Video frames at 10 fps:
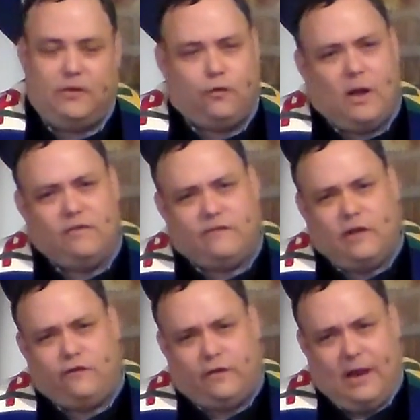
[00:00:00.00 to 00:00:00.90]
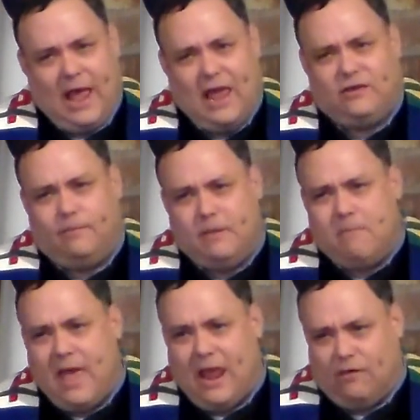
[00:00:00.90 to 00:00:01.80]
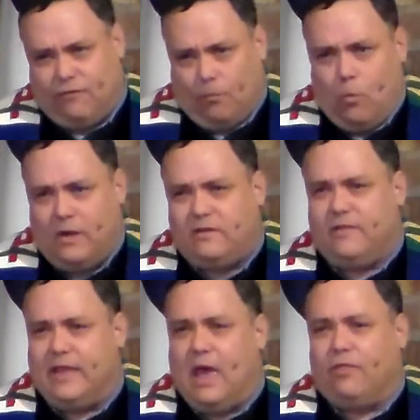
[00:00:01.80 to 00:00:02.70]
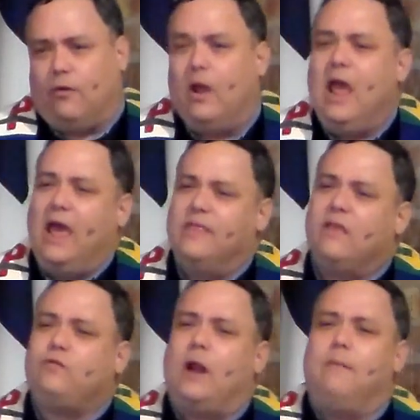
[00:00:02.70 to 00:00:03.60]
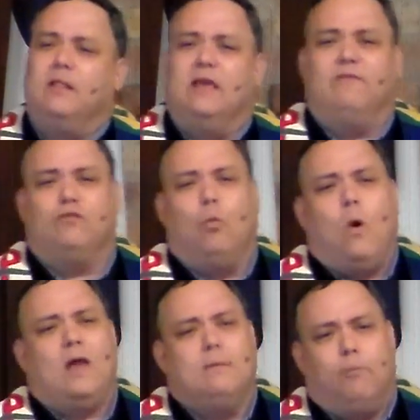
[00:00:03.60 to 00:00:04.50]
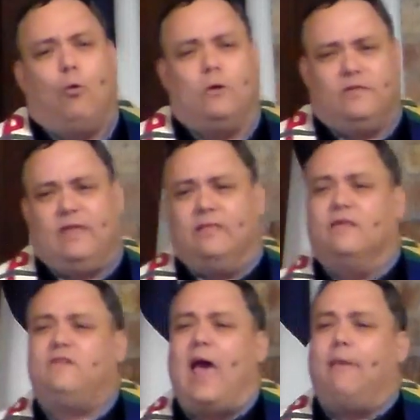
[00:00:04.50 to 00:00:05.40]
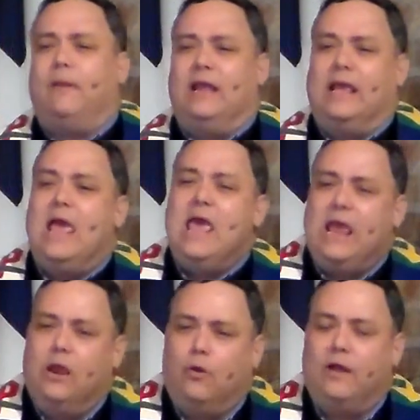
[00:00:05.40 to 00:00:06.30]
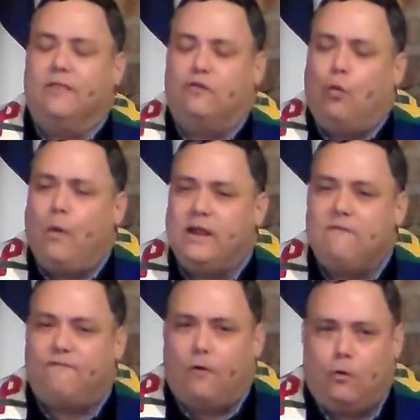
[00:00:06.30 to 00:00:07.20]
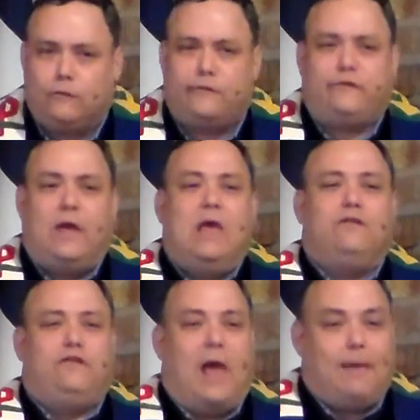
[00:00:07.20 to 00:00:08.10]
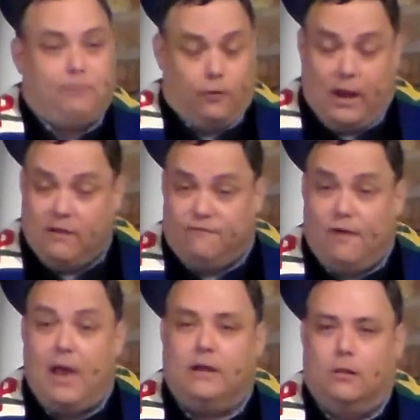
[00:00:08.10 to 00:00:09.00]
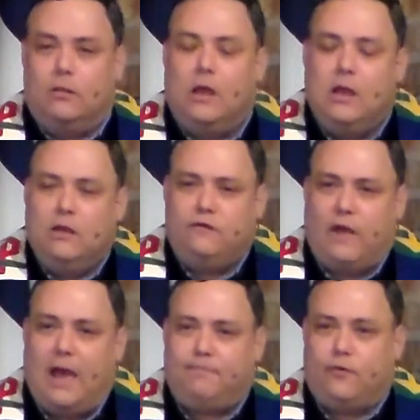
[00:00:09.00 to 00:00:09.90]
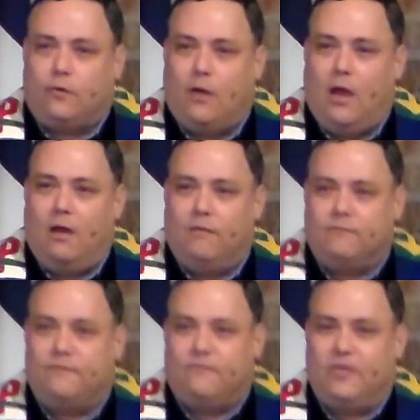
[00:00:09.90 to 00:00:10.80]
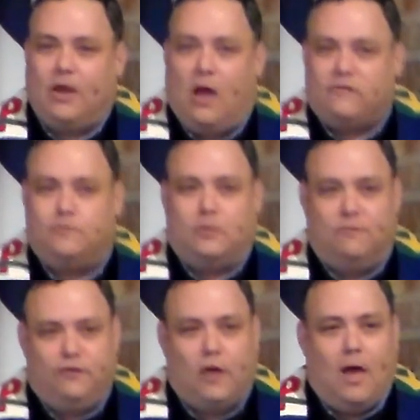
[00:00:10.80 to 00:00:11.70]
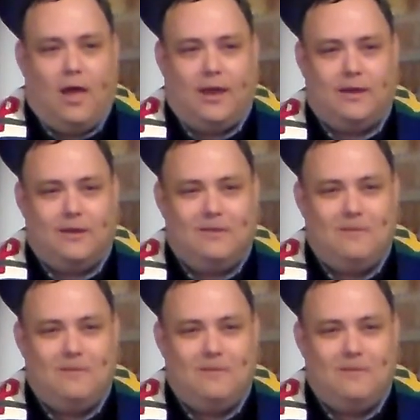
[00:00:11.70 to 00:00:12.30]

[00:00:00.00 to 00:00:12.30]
But the transition had to be made from one to the other, and that's what I believe is one important thing that's happening here in the 21st chapter and final chapter of the Gospel of John.